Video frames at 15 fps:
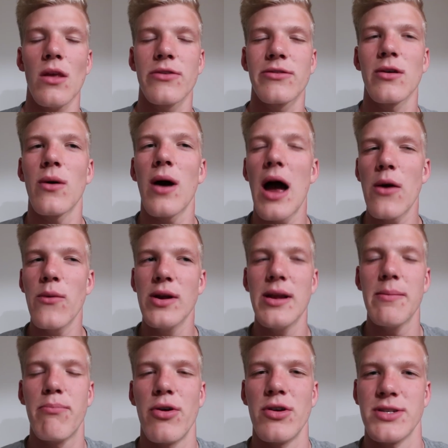So I
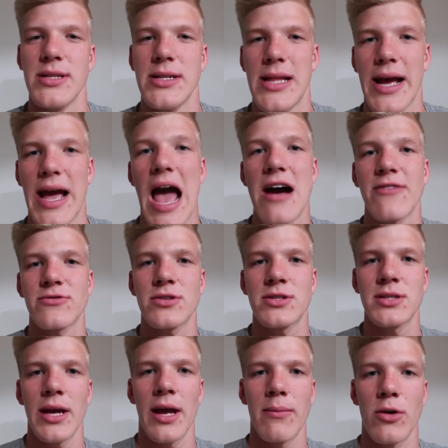really personally like have to
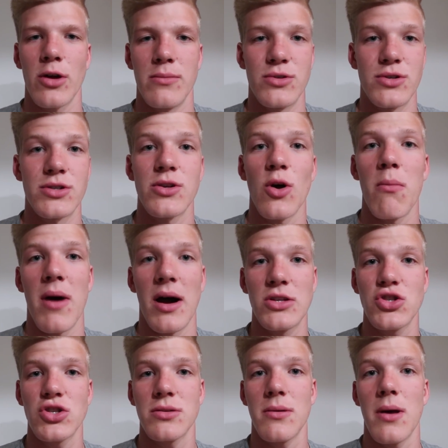say I'm gonna miss her so
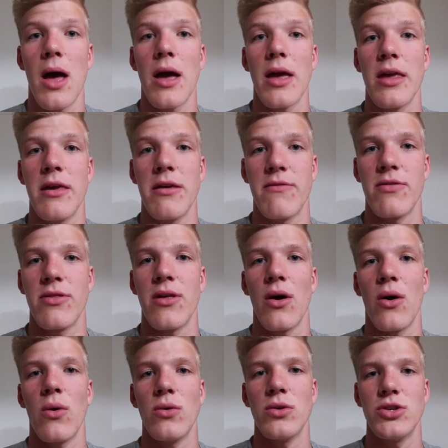much. Even
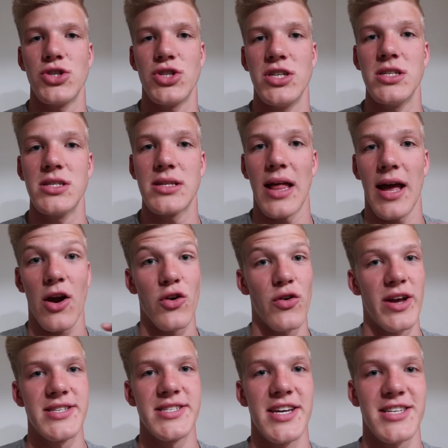though she's like
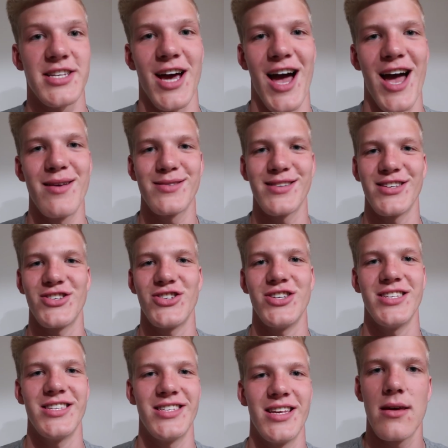crazy at times and
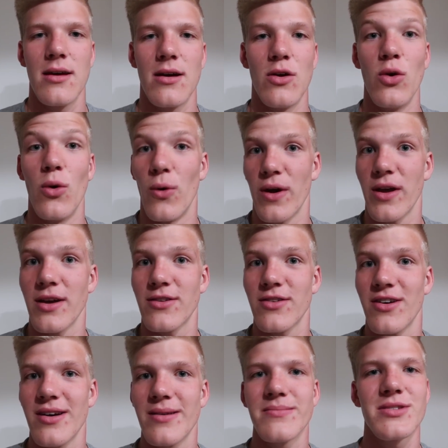she's annoying at
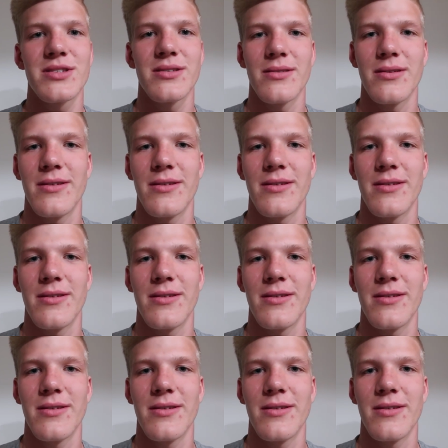times.